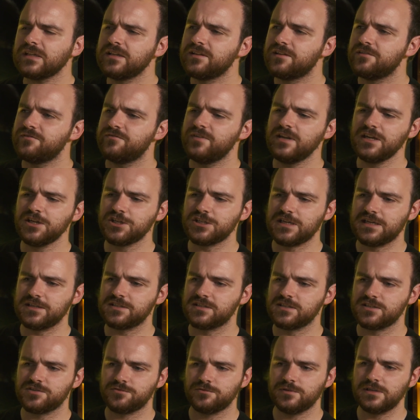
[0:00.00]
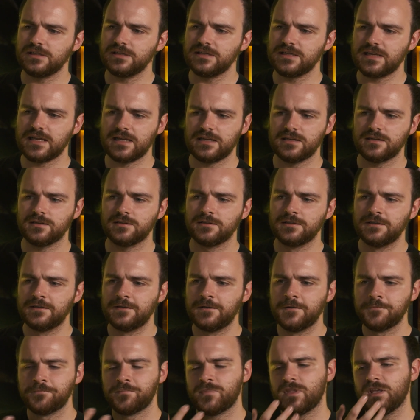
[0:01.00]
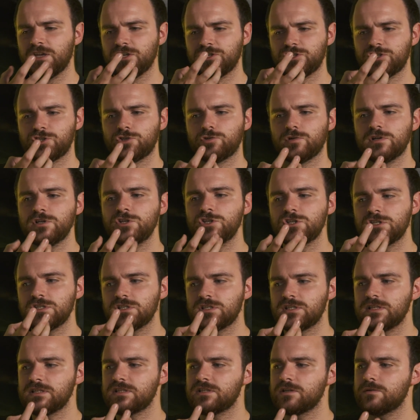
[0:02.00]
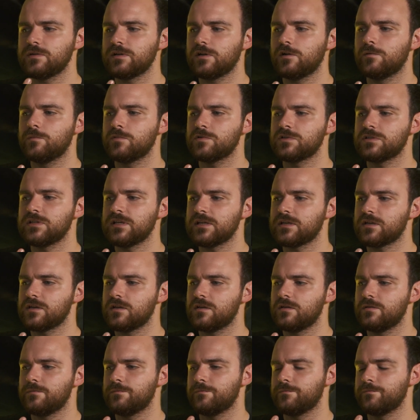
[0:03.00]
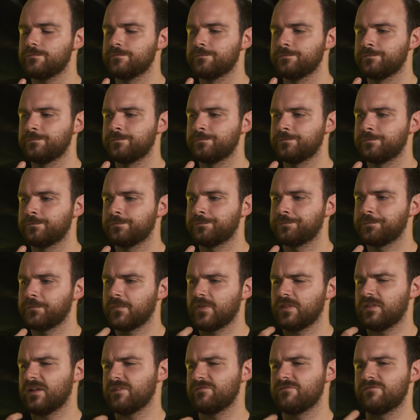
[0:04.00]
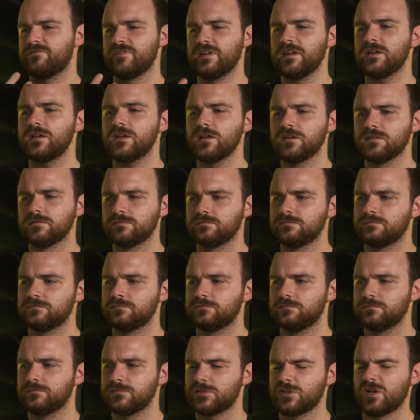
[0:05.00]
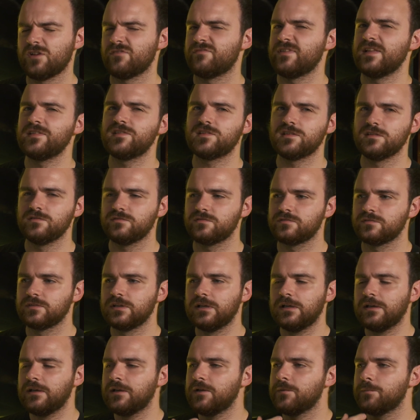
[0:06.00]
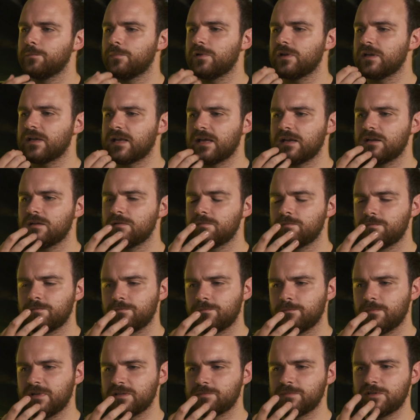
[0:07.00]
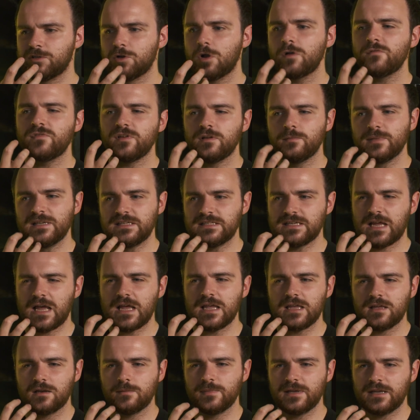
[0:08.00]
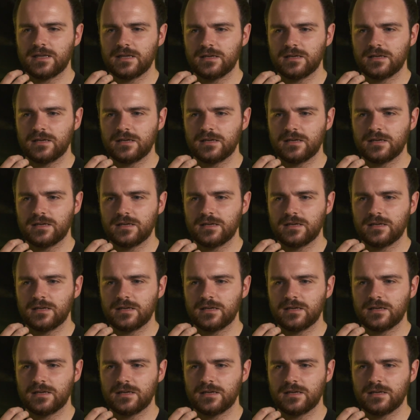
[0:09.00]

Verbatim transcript: The finish has this really kind of astringency to it, almost like um, like vinegar. It's not offensive, but it kind of makes my tongue feel a bit tight and a bit